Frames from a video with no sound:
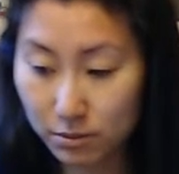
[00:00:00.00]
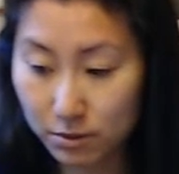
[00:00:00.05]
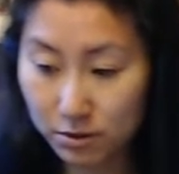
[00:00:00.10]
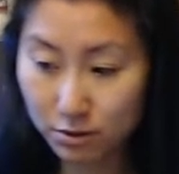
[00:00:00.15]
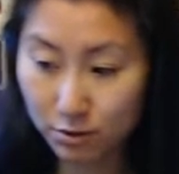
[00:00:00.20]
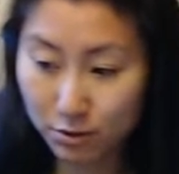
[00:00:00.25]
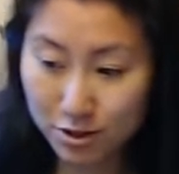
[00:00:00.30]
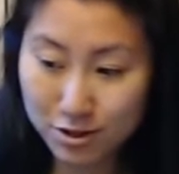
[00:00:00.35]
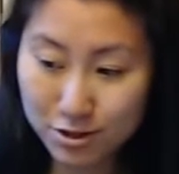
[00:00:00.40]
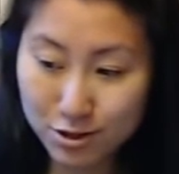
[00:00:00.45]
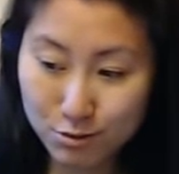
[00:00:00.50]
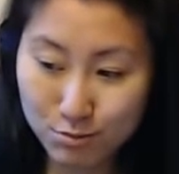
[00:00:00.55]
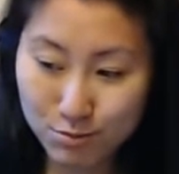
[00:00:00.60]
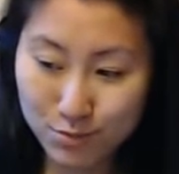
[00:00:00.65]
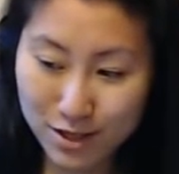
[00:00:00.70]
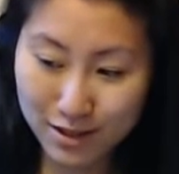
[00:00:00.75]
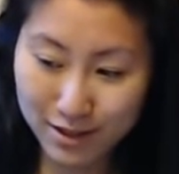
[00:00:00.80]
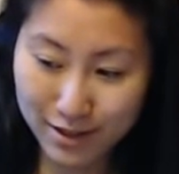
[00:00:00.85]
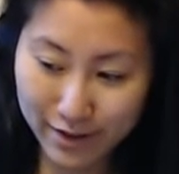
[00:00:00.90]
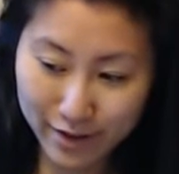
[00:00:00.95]
So he should be
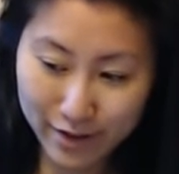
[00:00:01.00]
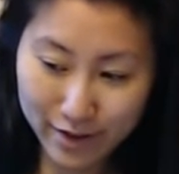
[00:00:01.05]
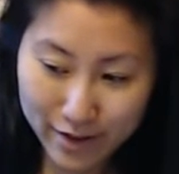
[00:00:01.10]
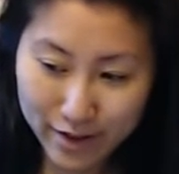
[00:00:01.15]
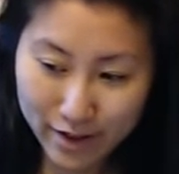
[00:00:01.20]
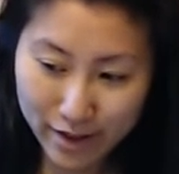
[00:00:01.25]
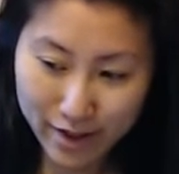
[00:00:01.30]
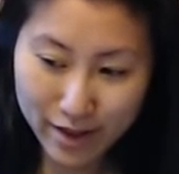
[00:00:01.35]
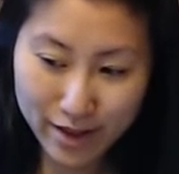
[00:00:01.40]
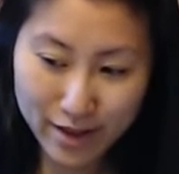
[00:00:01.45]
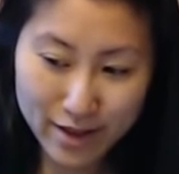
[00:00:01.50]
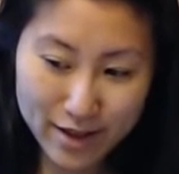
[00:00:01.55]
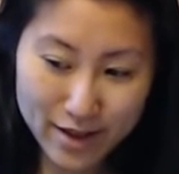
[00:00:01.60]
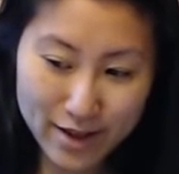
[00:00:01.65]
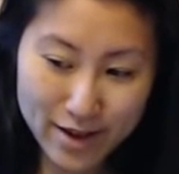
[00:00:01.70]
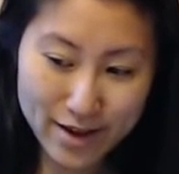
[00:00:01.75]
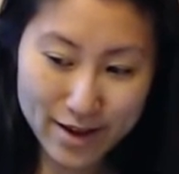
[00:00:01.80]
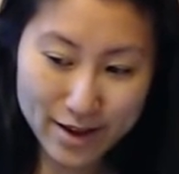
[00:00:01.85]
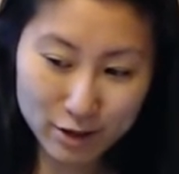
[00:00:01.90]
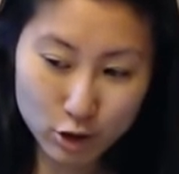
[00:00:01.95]
like
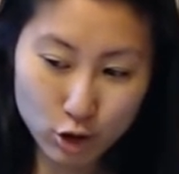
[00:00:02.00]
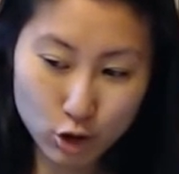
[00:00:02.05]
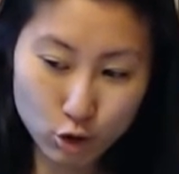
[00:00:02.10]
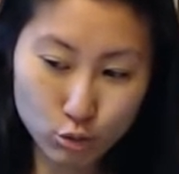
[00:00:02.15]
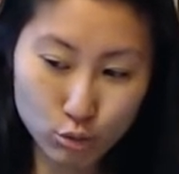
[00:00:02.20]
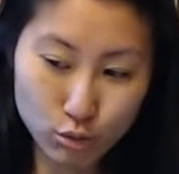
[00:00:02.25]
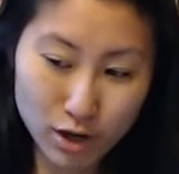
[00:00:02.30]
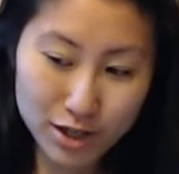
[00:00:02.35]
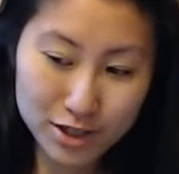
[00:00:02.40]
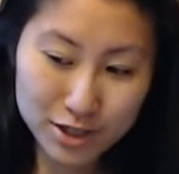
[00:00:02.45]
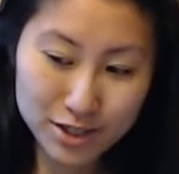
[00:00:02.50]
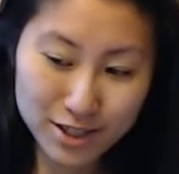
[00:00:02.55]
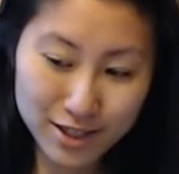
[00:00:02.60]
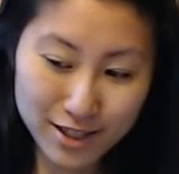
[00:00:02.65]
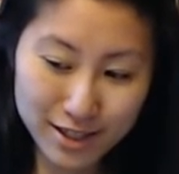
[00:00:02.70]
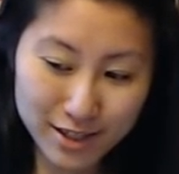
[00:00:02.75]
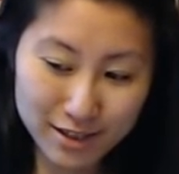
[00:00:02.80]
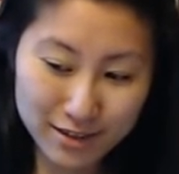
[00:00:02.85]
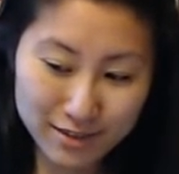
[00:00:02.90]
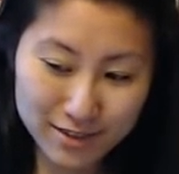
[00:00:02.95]
at crotch height